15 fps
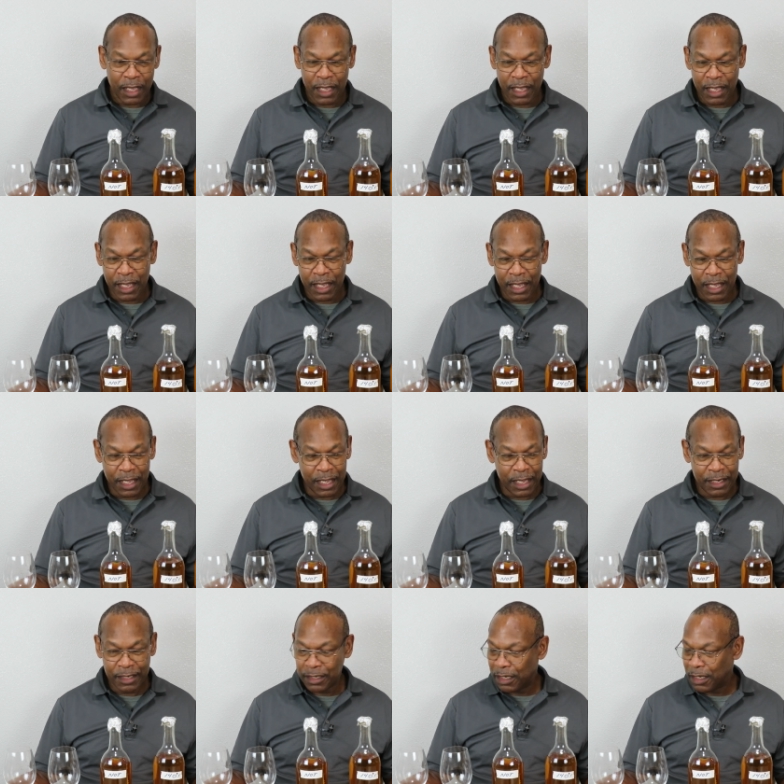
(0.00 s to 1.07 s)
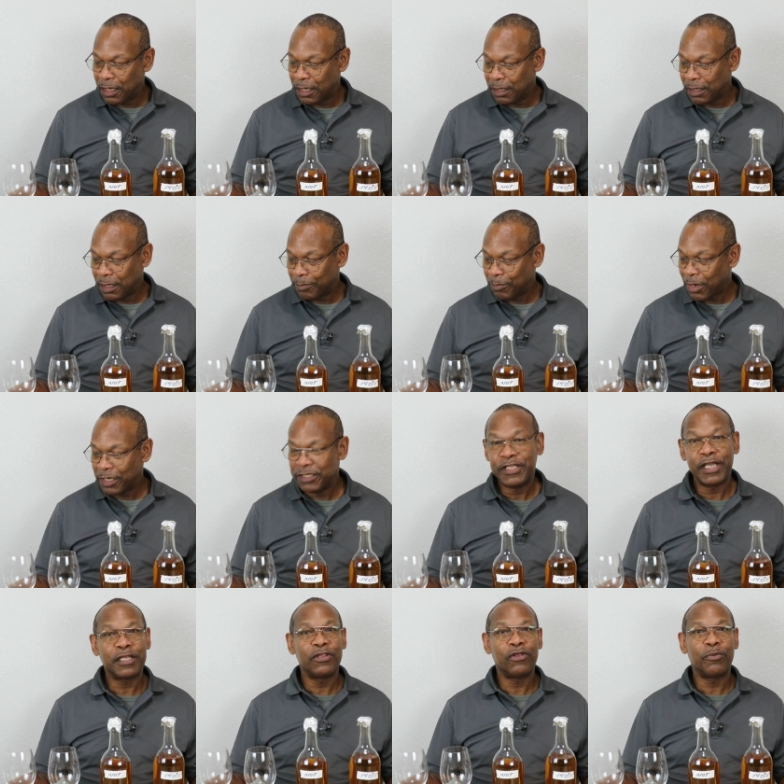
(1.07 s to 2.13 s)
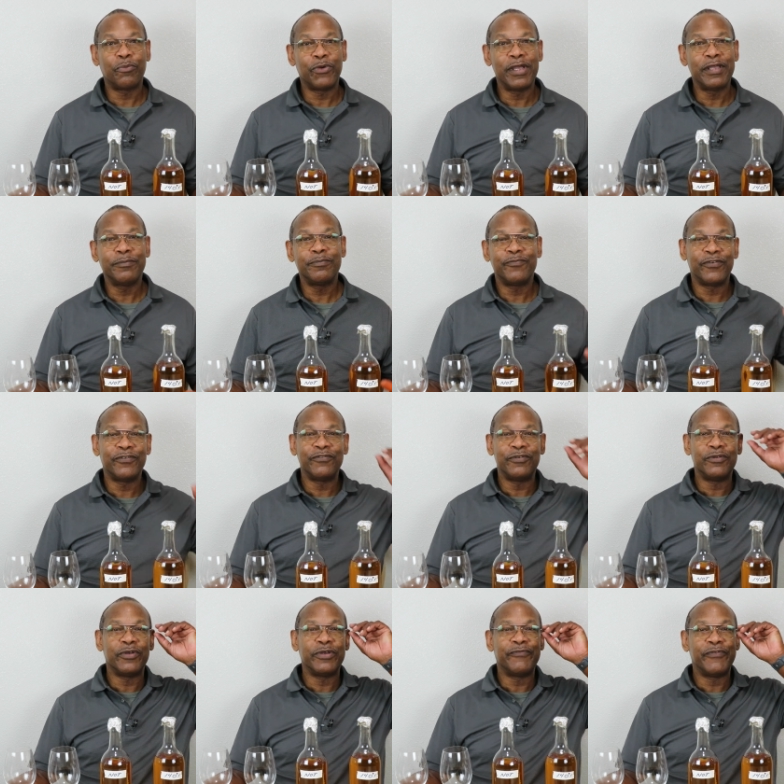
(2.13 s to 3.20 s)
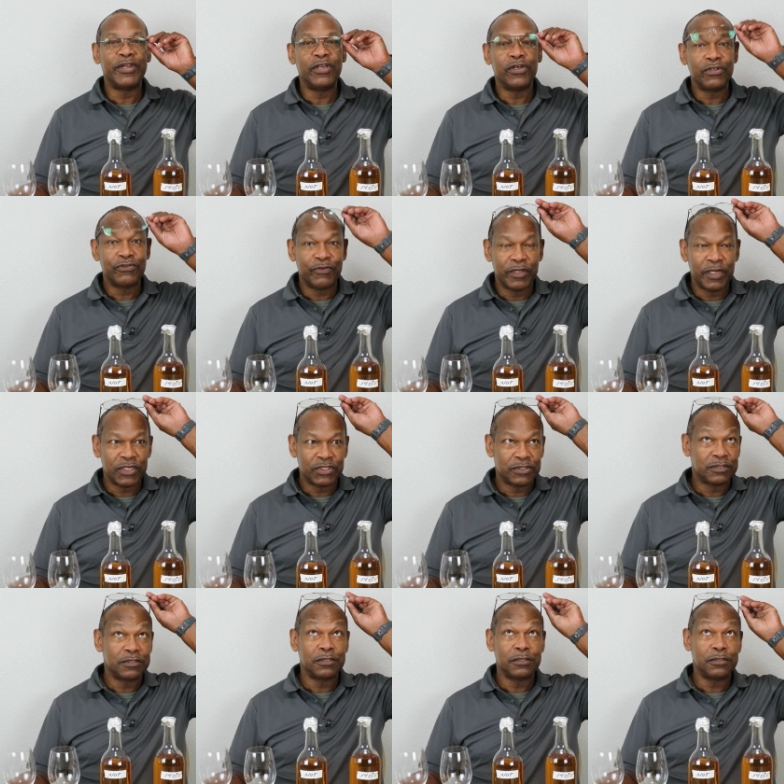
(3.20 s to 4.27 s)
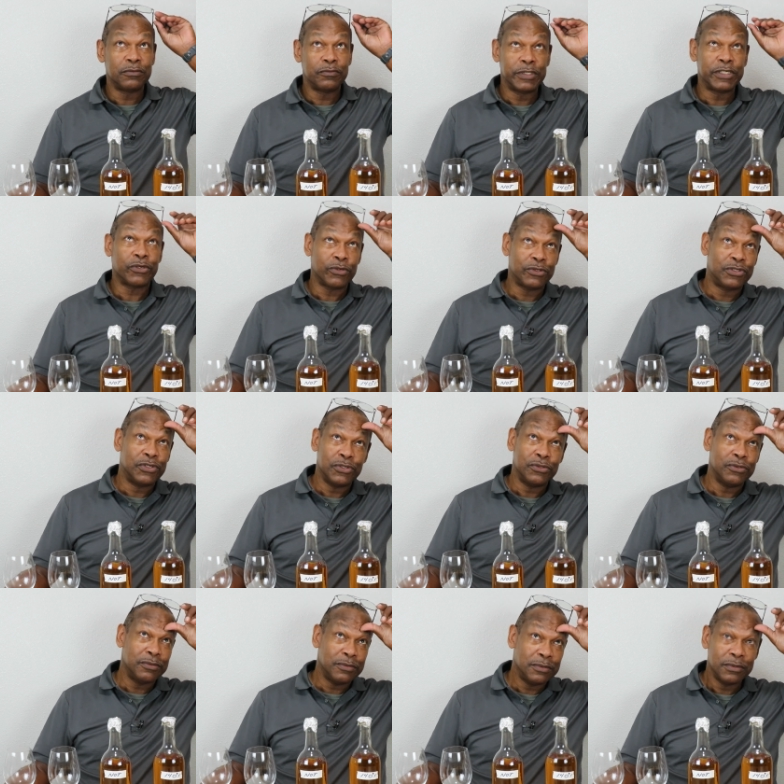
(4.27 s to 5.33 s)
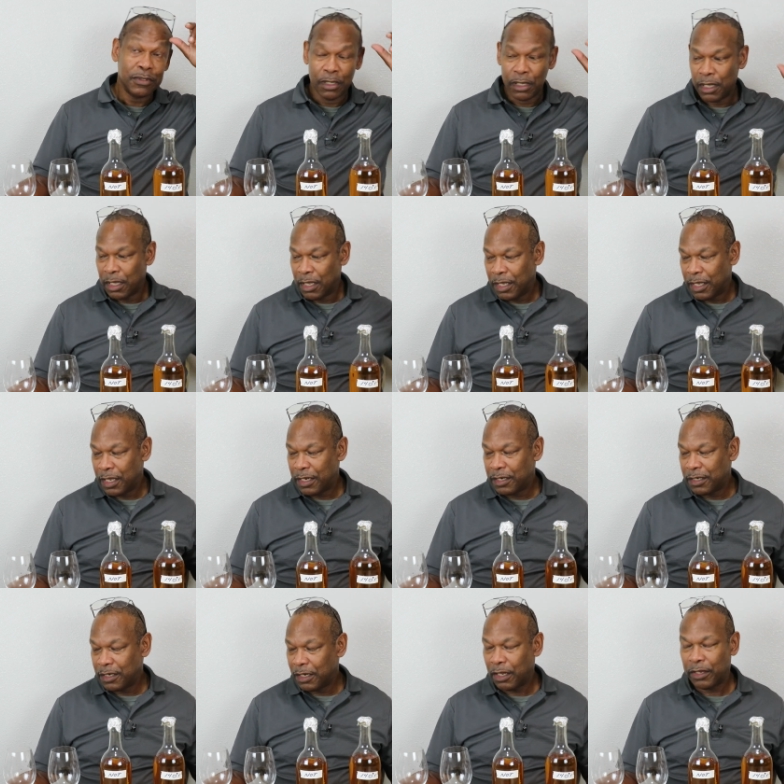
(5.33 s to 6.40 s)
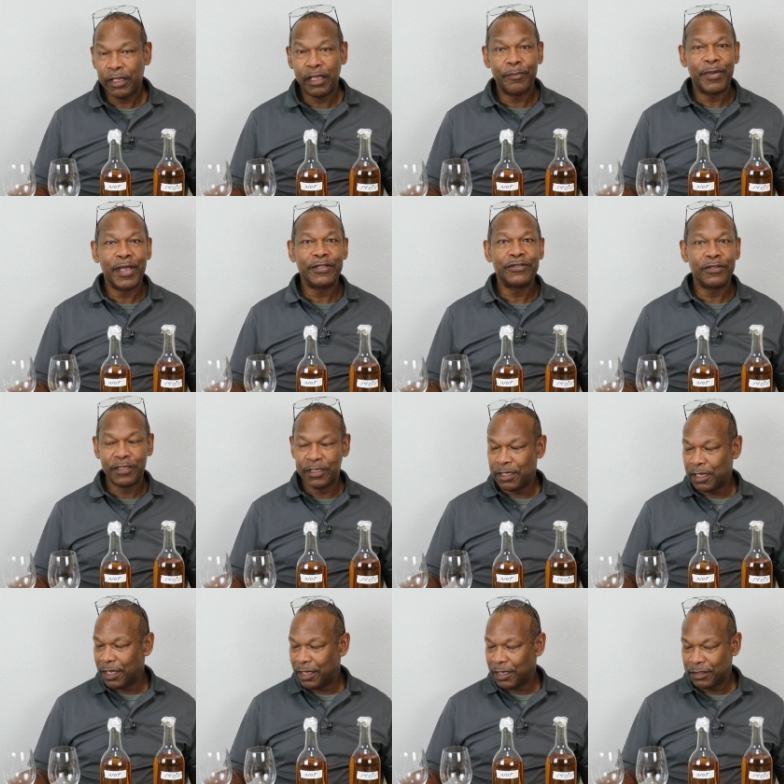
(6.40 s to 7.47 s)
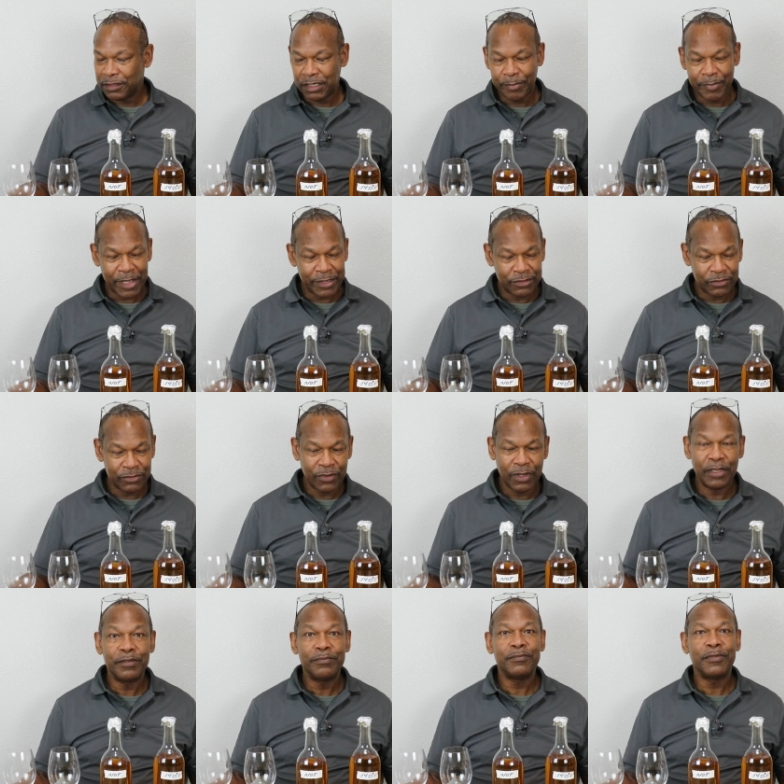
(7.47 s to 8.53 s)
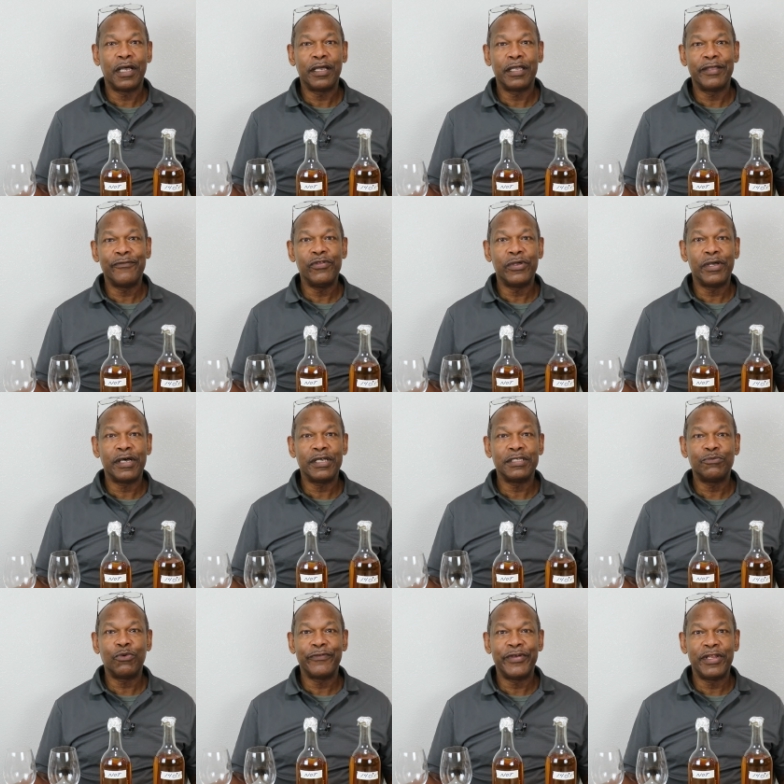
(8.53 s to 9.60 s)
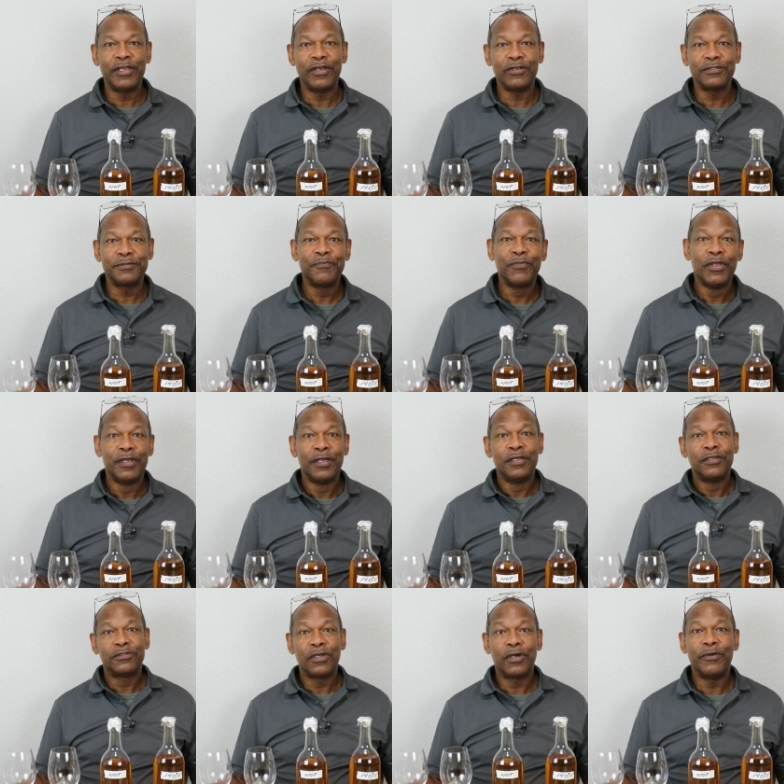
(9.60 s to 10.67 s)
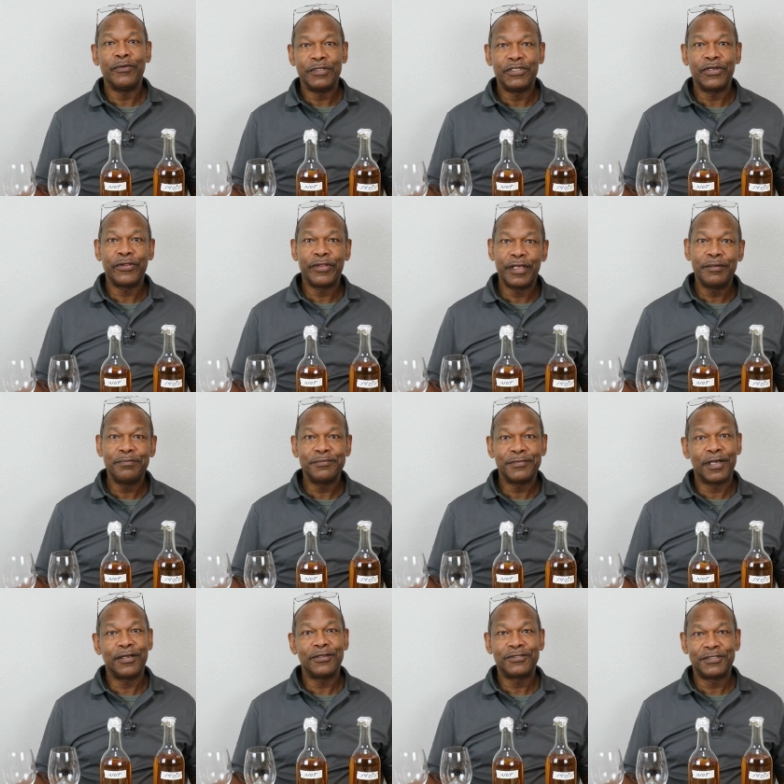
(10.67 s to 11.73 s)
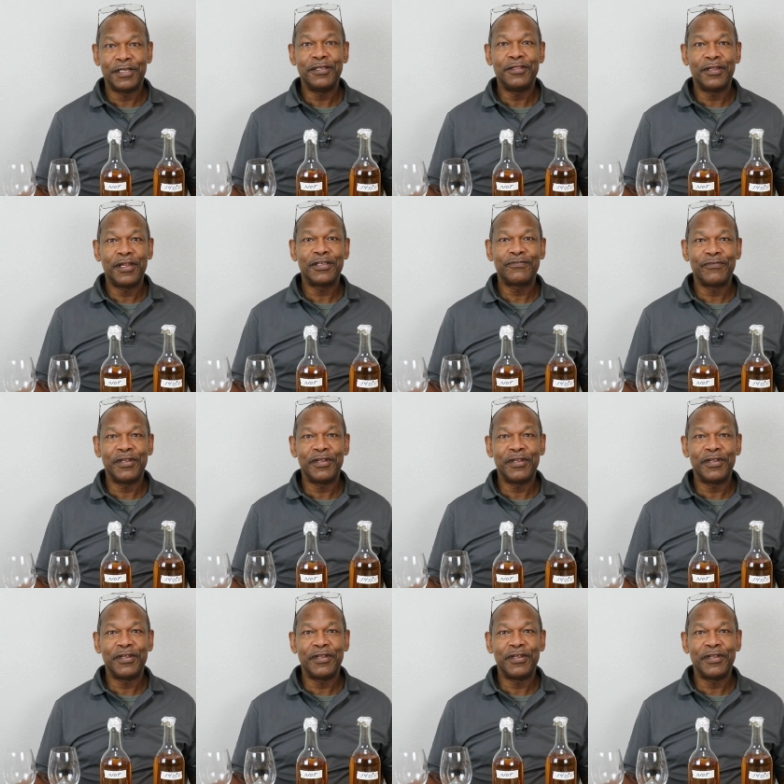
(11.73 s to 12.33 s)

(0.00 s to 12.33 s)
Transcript: And I'll probably take a little break from doing videos for the next week or two, and then I'll get back to giving you guys more videos. So until then, I'll see you in the next